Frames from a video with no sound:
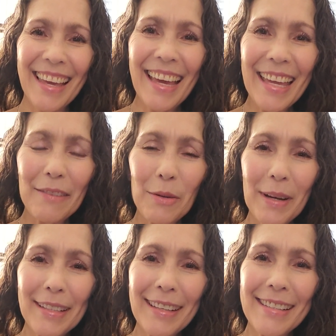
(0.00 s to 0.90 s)
Hey
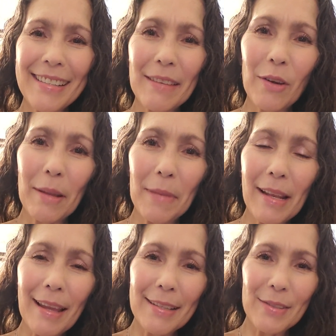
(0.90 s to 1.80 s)
everyone, it's Yvonne
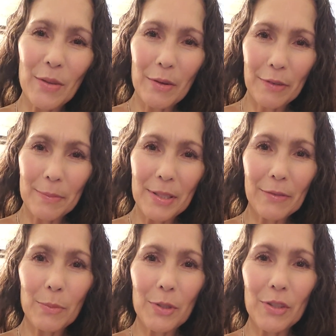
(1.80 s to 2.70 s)
Emil Elizondo from
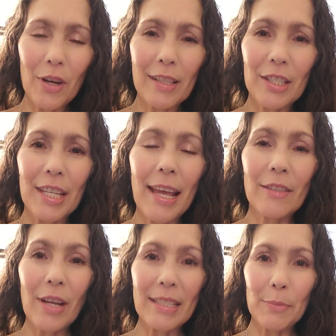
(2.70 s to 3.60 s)
Silver Moon Astrology
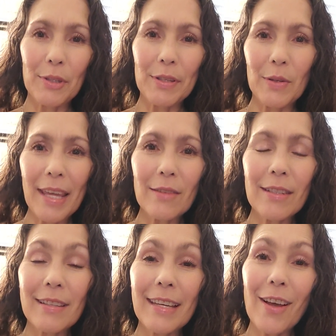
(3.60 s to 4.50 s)
and Transpersonal
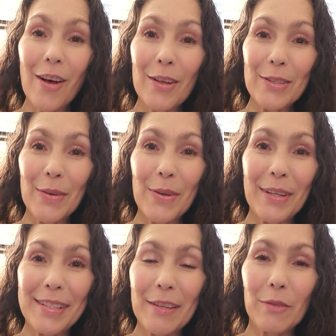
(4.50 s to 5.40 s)
Counseling, also
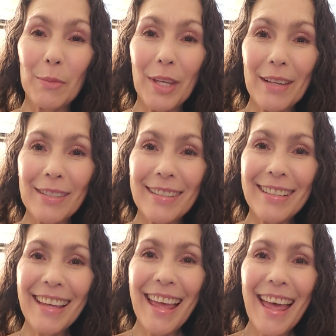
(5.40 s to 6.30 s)
known as Silver Moon
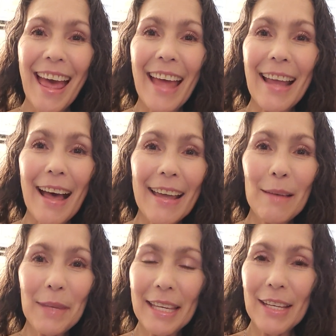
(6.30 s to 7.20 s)
Counseling. And I
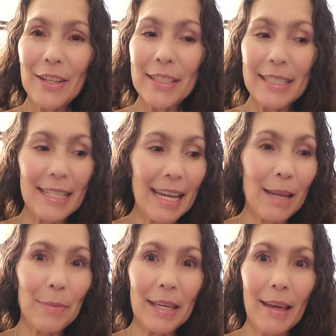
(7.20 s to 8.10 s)
am here
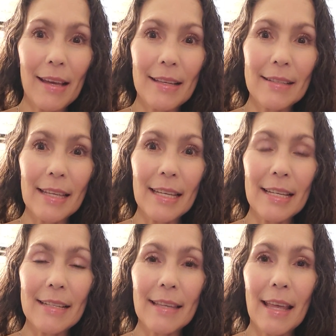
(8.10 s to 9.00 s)
today because it
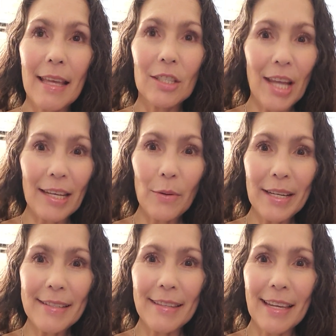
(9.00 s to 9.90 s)
is
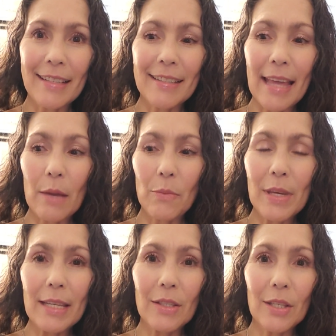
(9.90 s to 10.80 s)
January 6th and
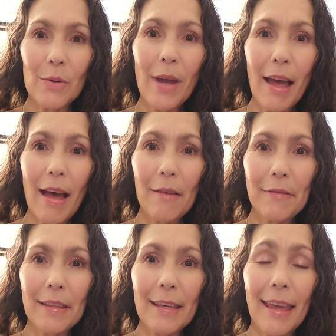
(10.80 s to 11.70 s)
we do
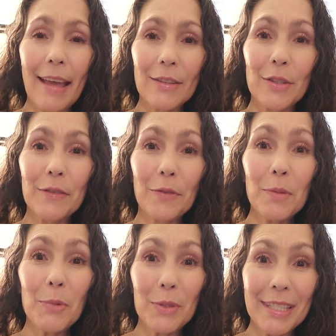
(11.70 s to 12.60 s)
have the Cancer
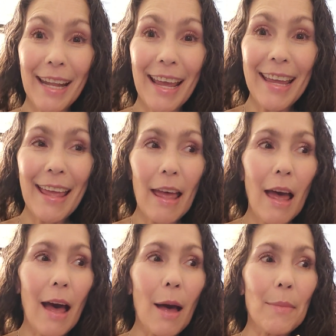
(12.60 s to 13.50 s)
full moon today,
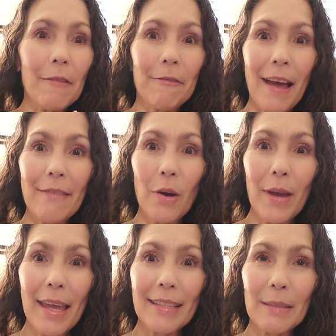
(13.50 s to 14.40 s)
um,
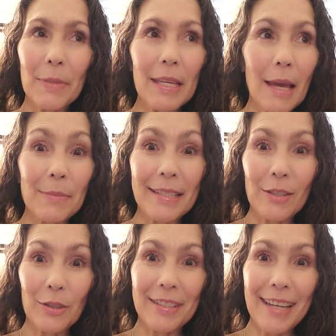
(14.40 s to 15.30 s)
5.08 p.m.
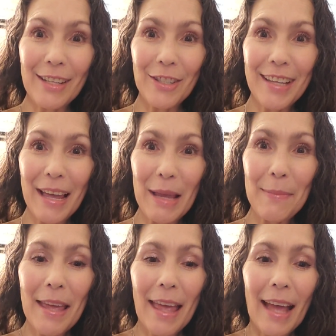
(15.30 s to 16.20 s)
Central Standard
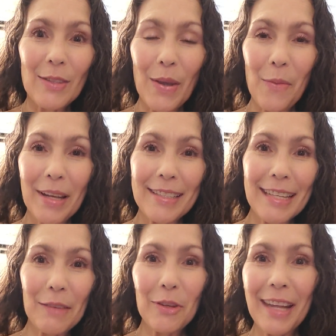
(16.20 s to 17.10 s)
Time. And so I wanted
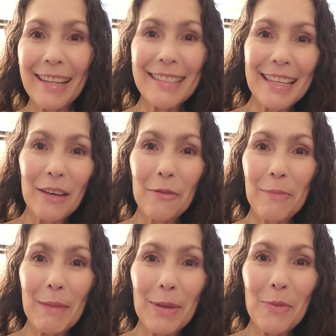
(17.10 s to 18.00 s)
to give you an idea of
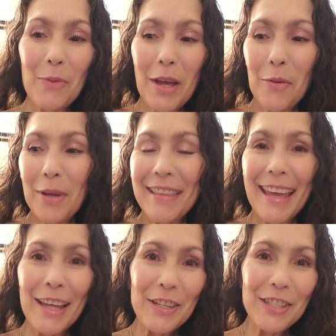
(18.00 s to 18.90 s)
maybe what
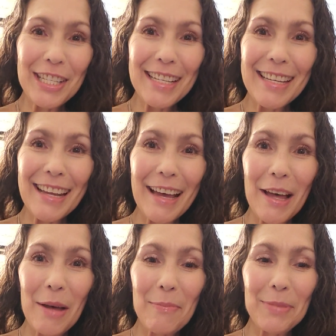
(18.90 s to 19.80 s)
the energy
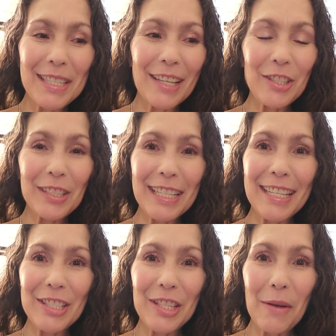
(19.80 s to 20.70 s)
um, potentially
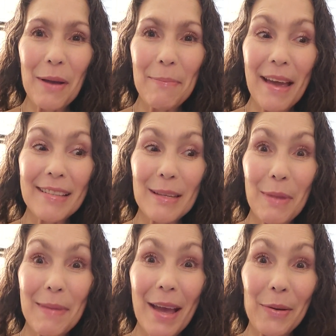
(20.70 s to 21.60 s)
can show up as and
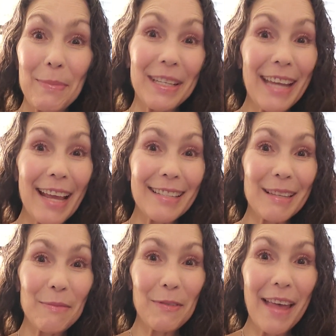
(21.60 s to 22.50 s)
maybe how to mitigate
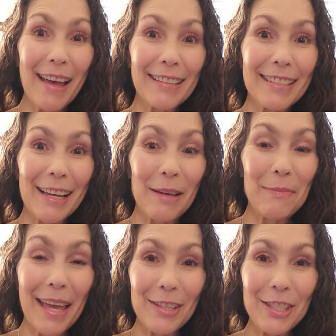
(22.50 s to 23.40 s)
some of that
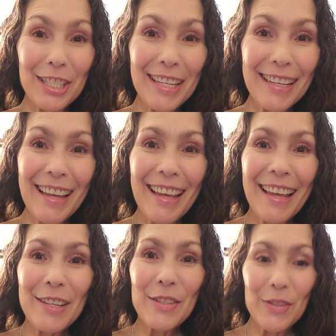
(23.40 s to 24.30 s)
um, energy.
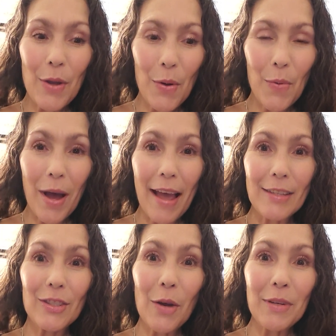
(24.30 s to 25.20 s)
So I
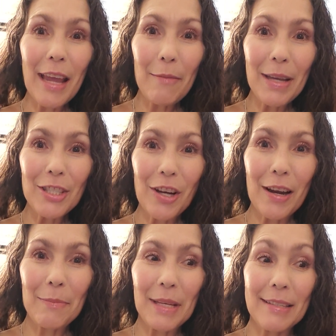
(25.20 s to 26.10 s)
don't have my
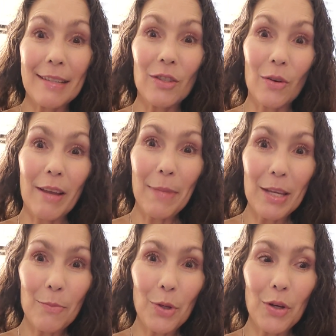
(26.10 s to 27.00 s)
chart because I don't have my
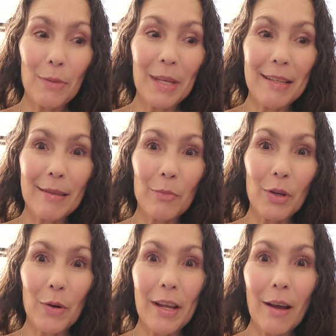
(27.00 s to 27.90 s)
computer because I'm
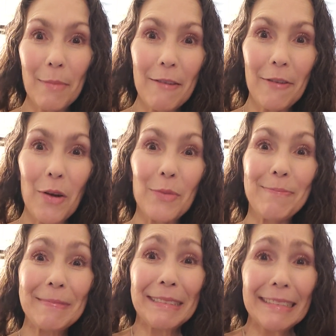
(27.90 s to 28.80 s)
recording on my
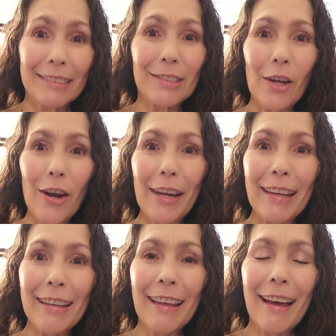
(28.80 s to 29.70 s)
phone.
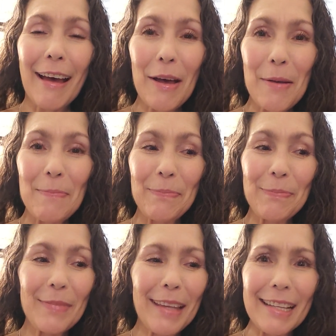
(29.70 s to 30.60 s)
Sorry.
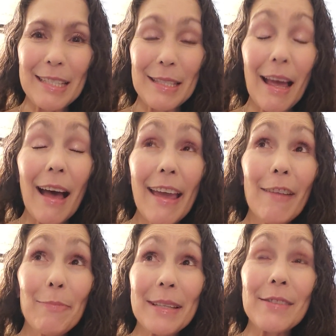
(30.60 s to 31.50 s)
Um, it's I
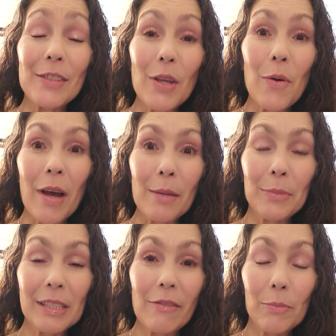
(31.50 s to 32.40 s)
have been so
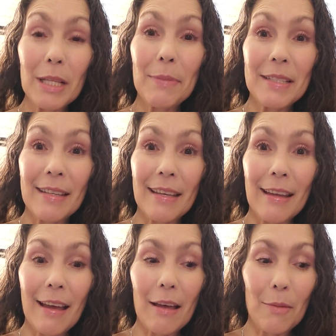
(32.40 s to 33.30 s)
unbelievably
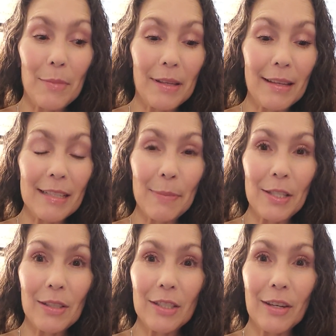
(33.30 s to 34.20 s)
busy, um,
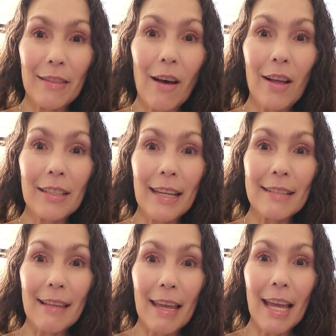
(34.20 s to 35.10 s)
especially during the
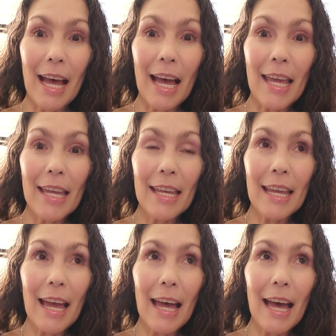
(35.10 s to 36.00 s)
holidays. Like
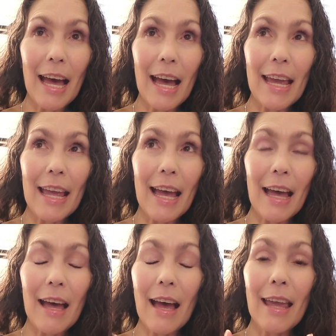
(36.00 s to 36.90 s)
I, I,
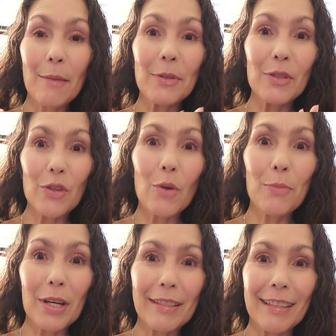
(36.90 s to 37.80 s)
I am so
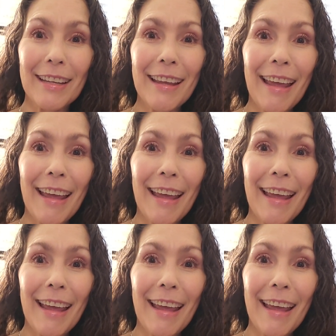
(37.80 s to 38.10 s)
booked,